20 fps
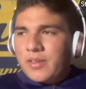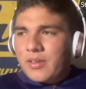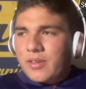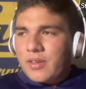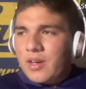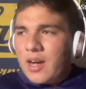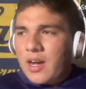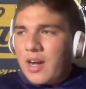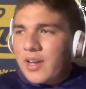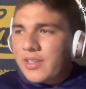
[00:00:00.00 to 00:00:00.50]

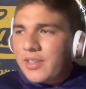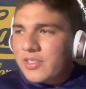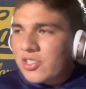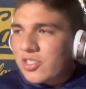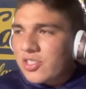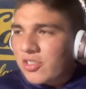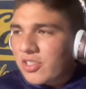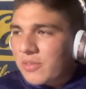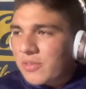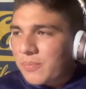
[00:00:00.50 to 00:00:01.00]
I
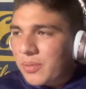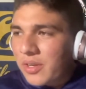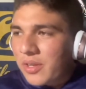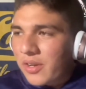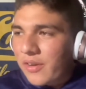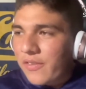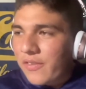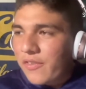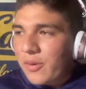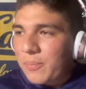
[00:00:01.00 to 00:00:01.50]
started
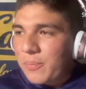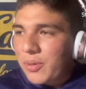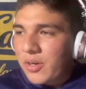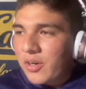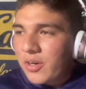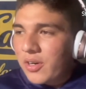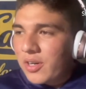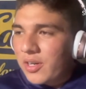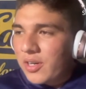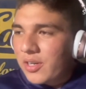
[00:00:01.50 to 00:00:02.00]
playing
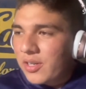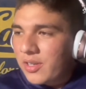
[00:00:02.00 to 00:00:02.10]
football